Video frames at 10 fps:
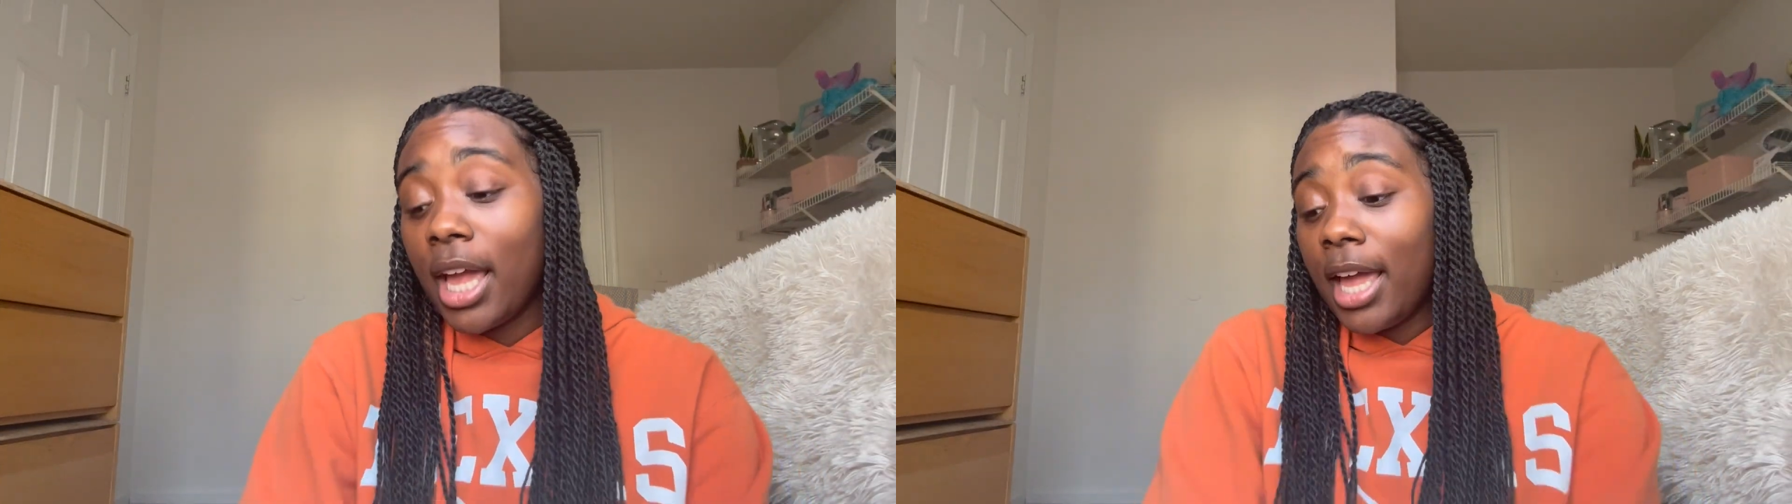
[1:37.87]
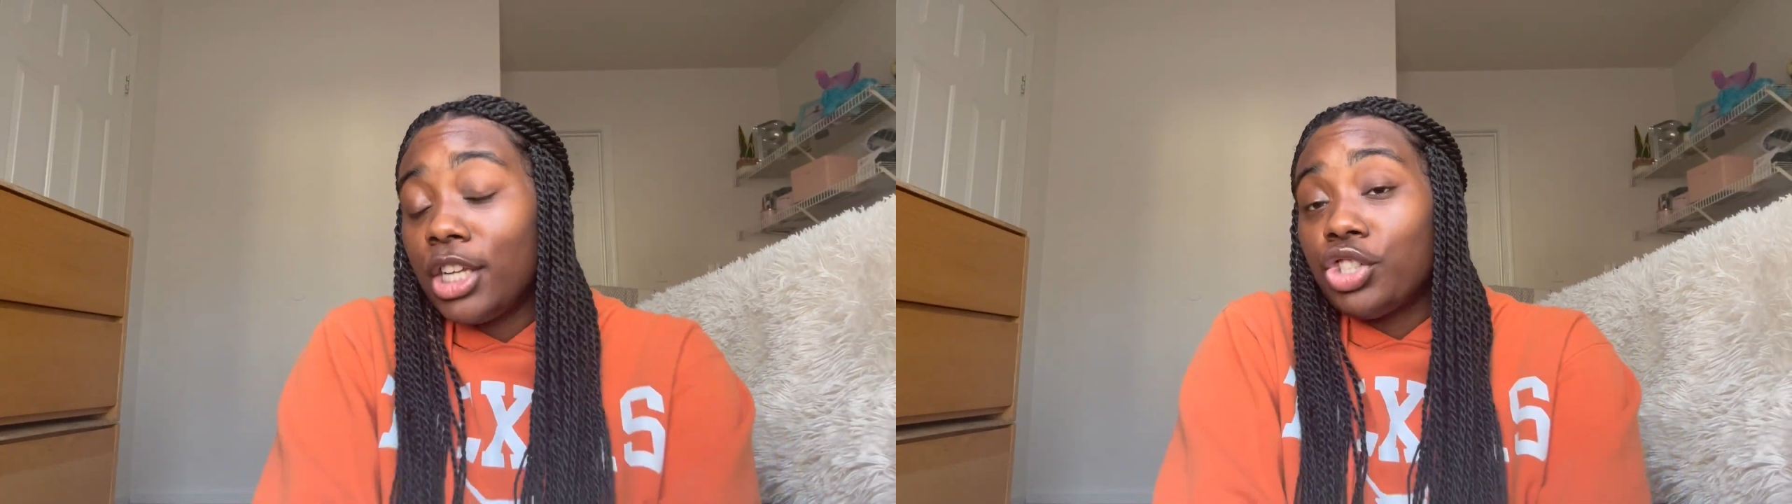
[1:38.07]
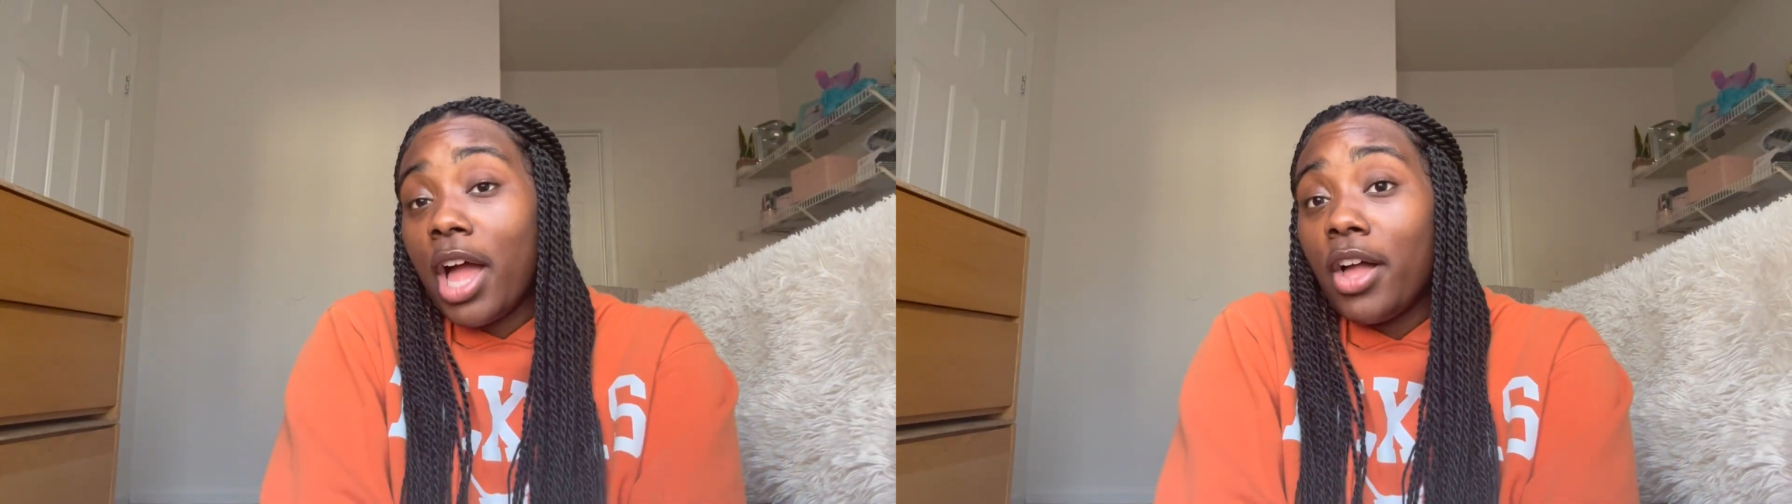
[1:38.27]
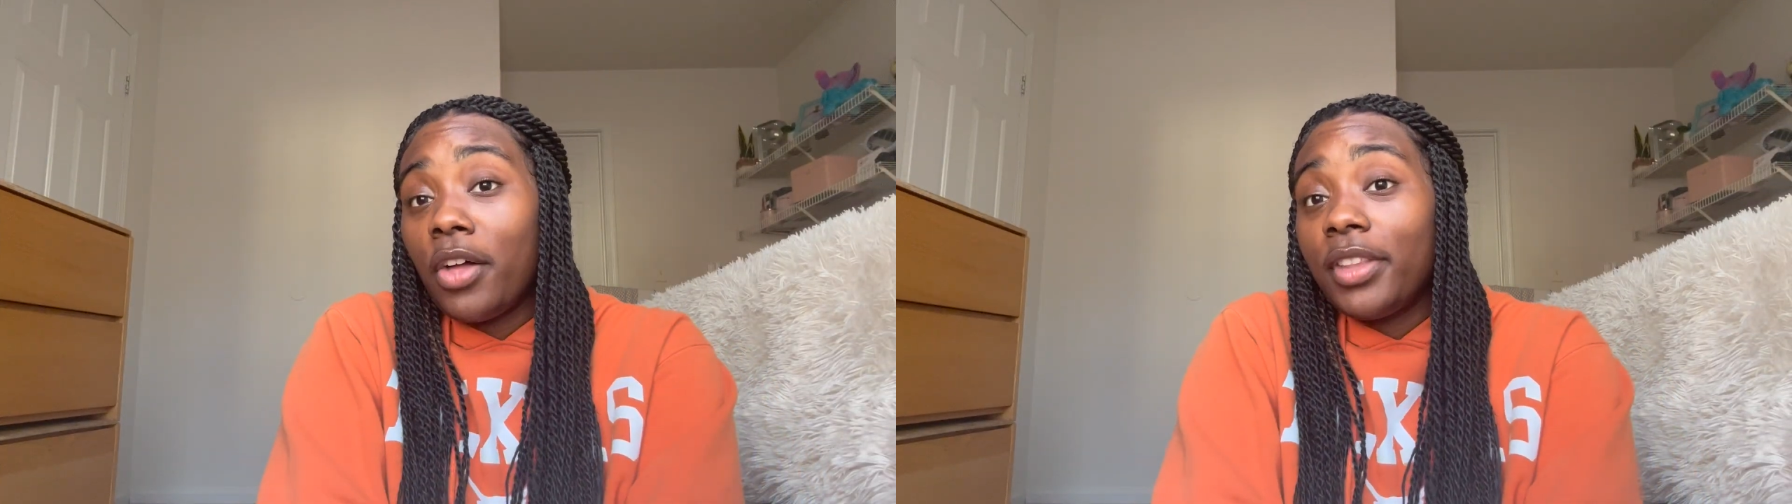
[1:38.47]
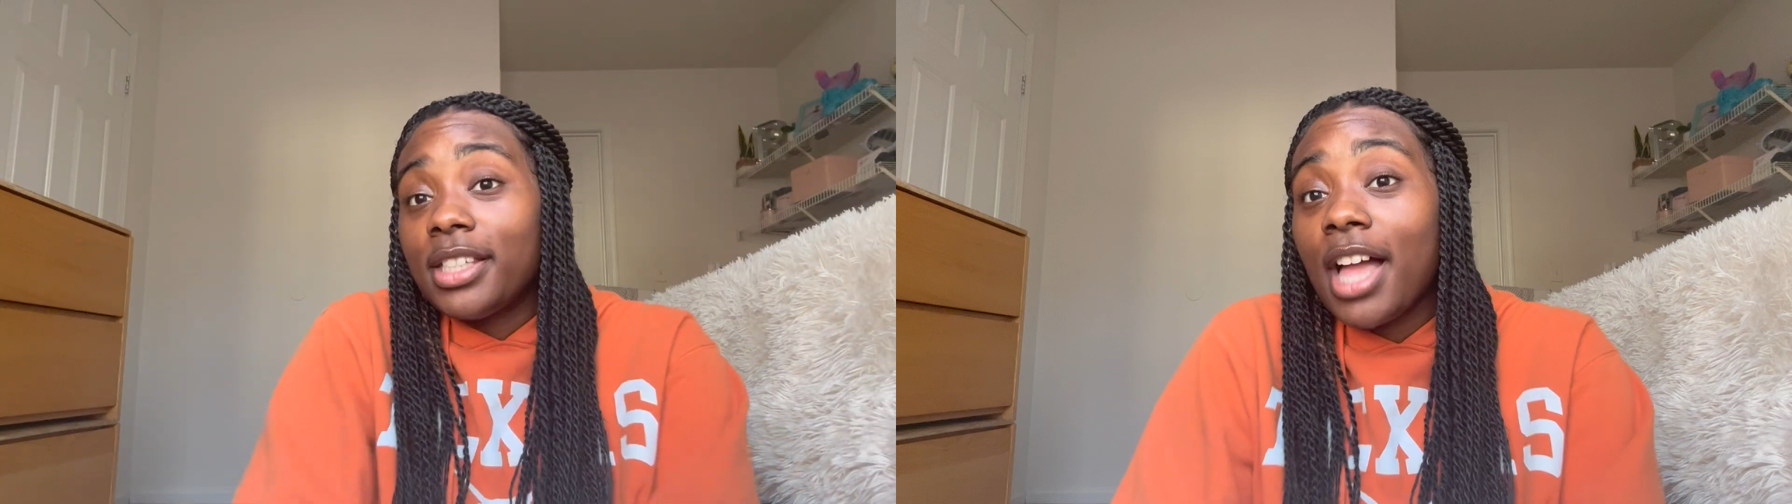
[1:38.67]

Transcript: and try on these